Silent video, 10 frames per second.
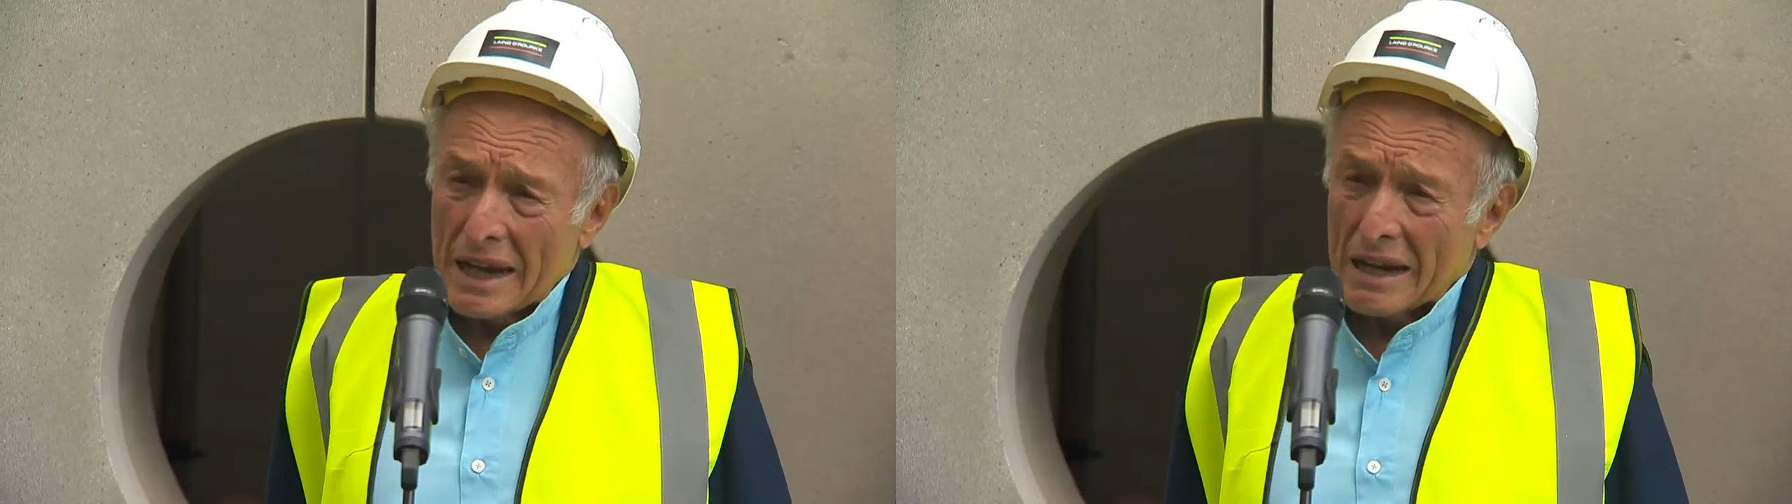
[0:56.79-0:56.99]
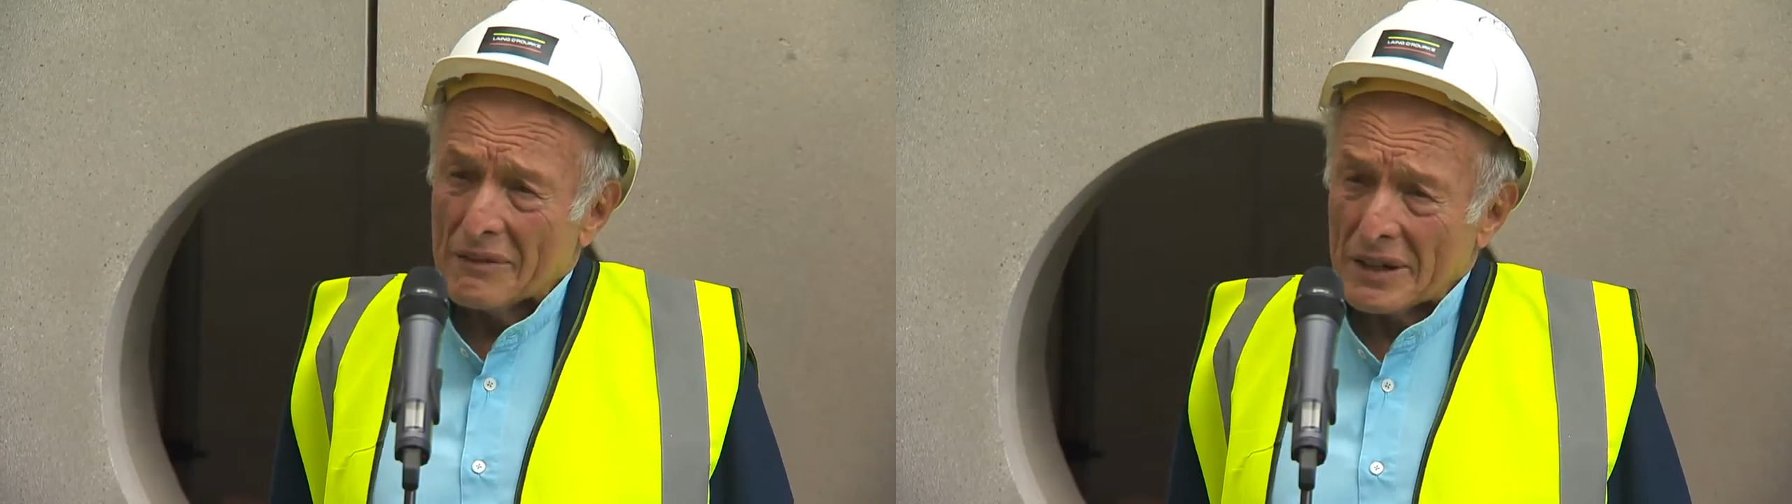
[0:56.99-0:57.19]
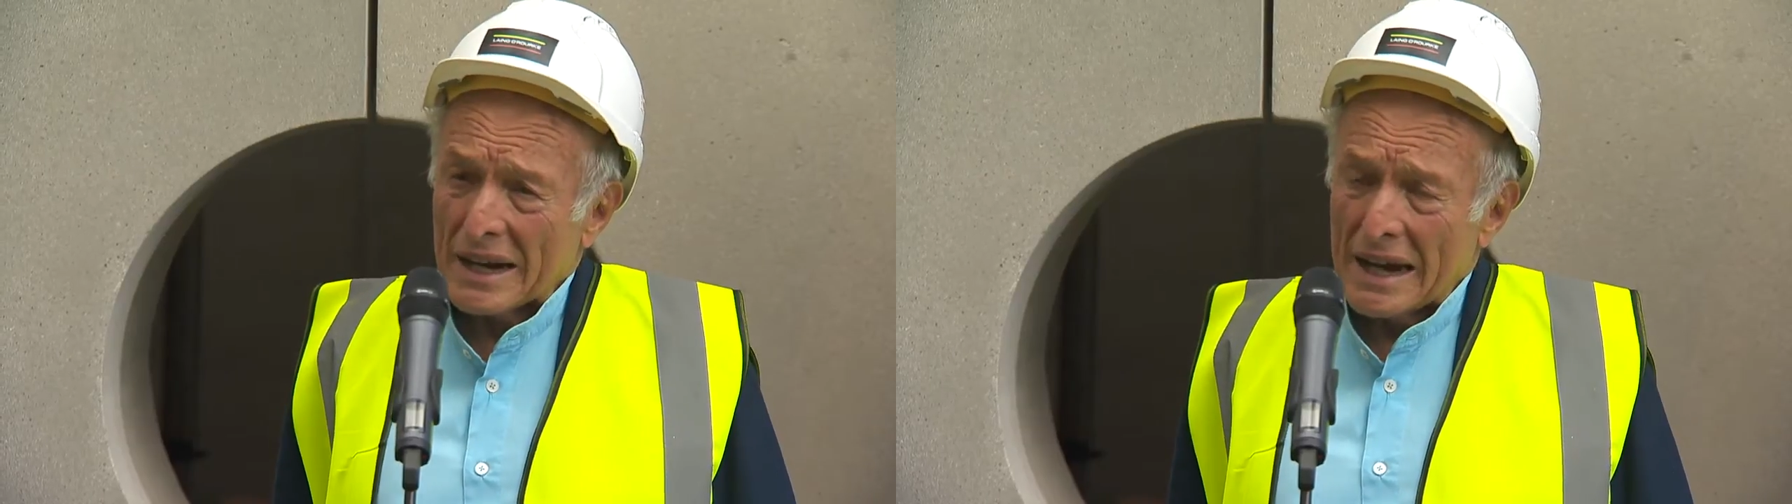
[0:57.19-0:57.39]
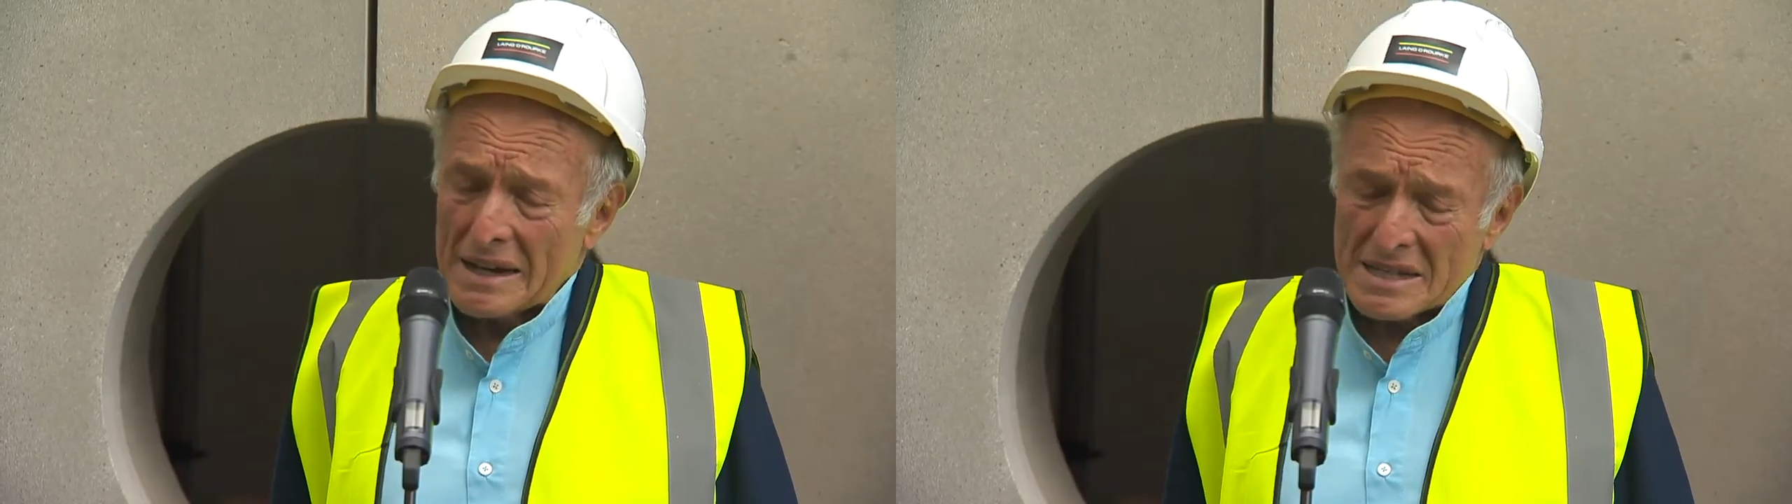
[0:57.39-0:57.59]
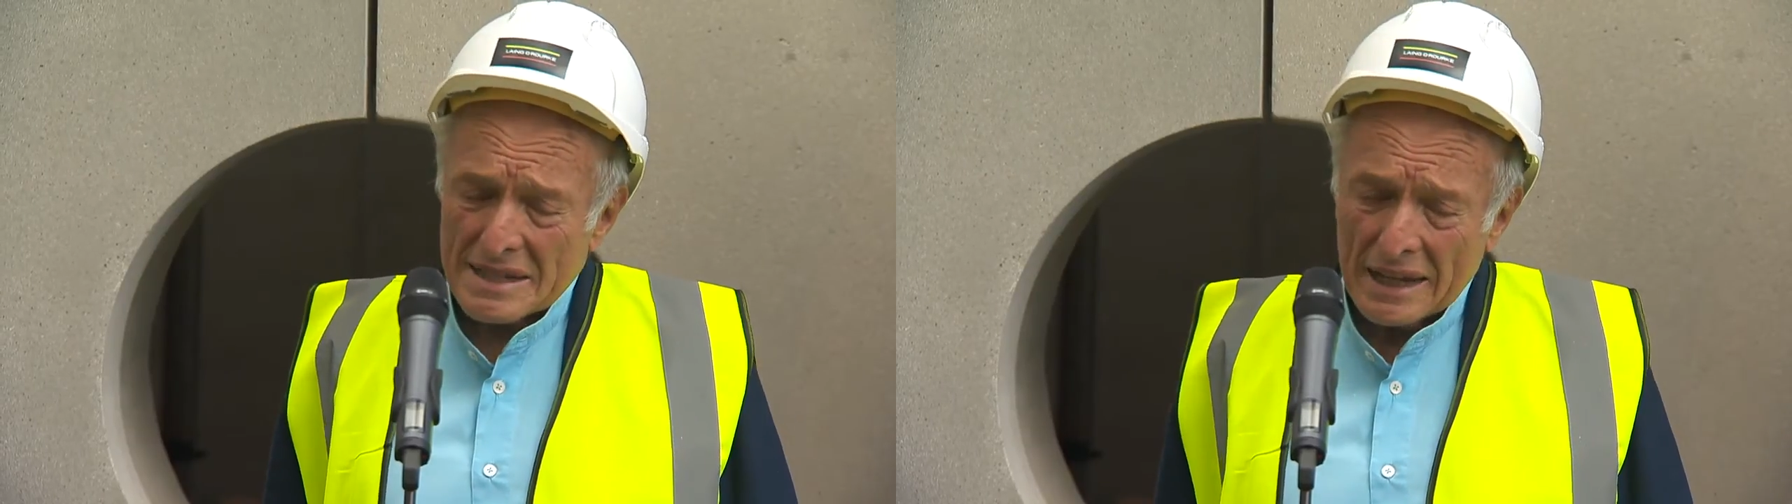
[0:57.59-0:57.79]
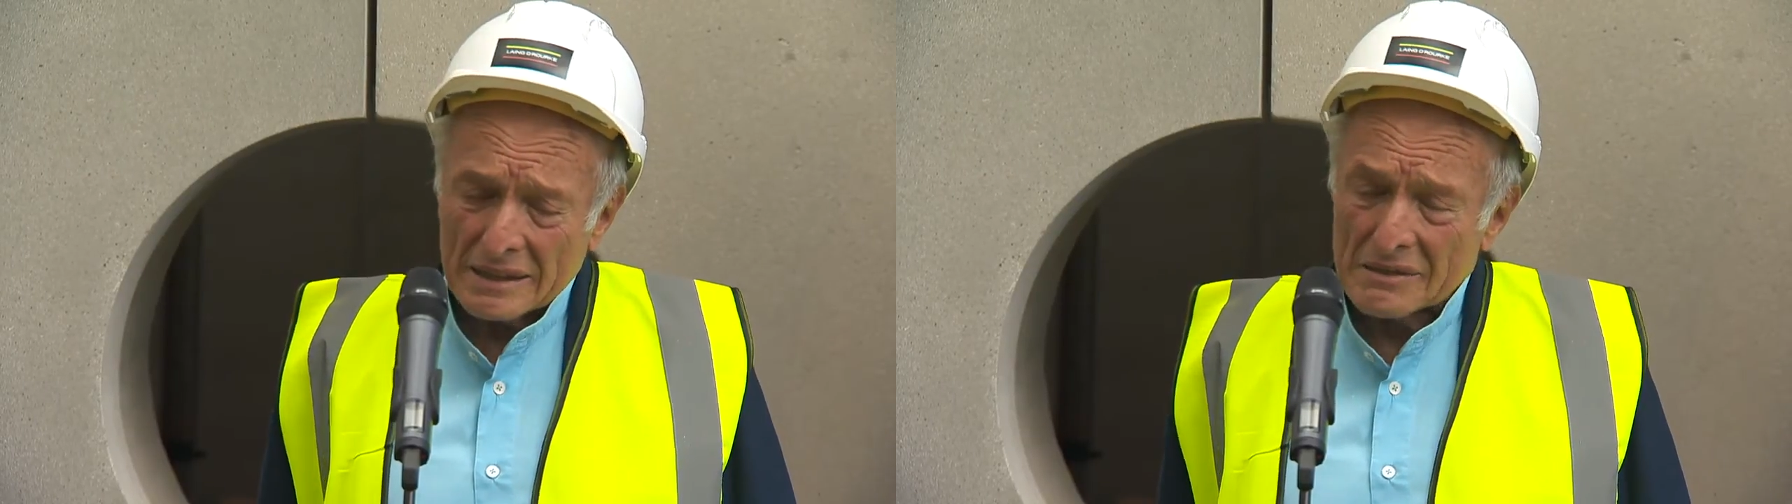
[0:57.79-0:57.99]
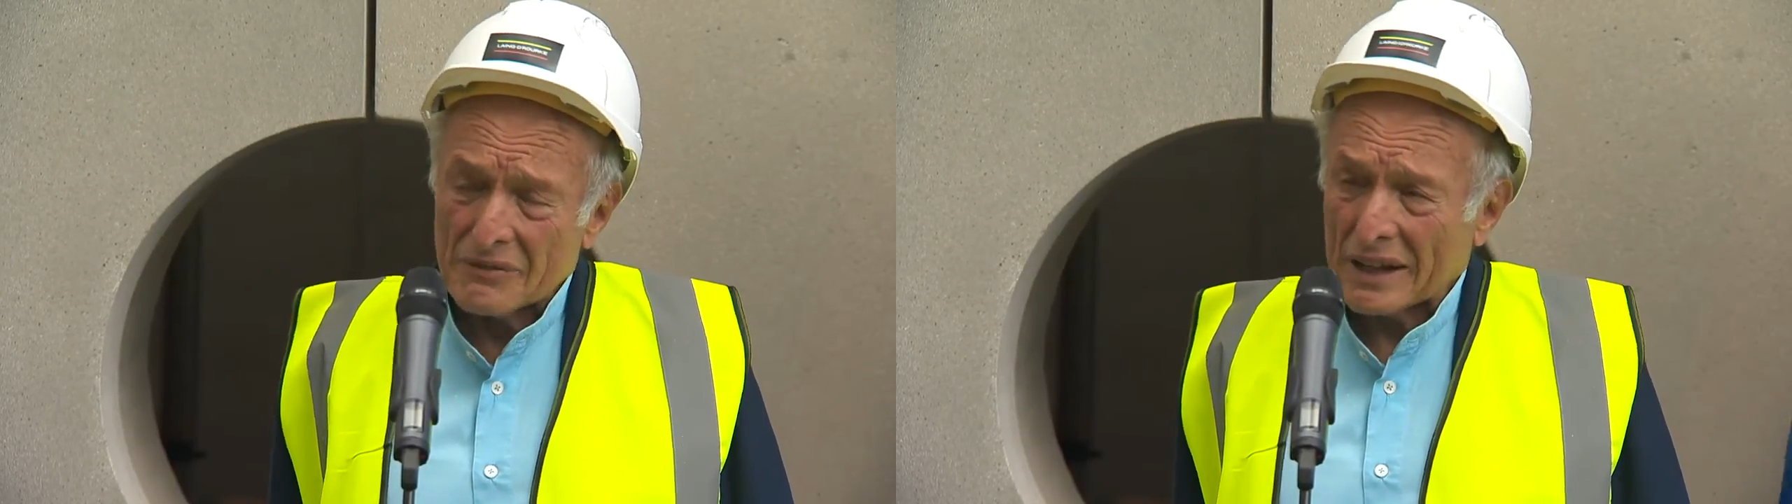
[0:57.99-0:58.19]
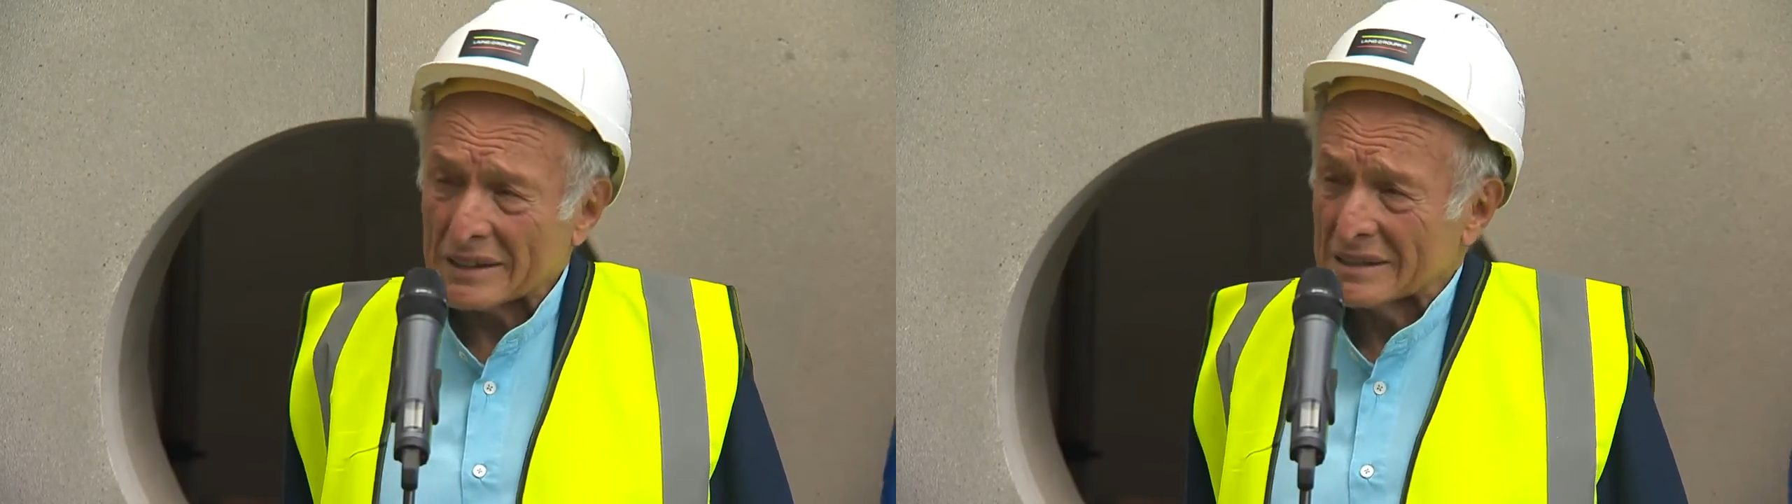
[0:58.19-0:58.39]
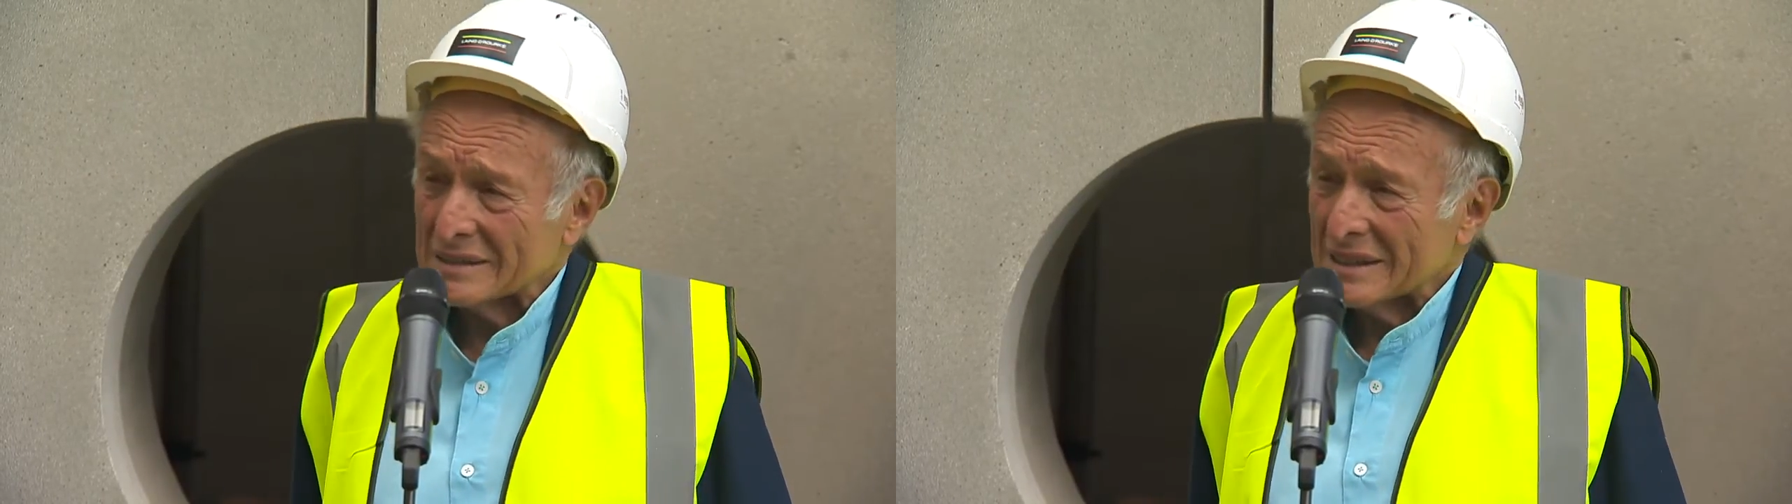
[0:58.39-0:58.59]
a very high standard, in fact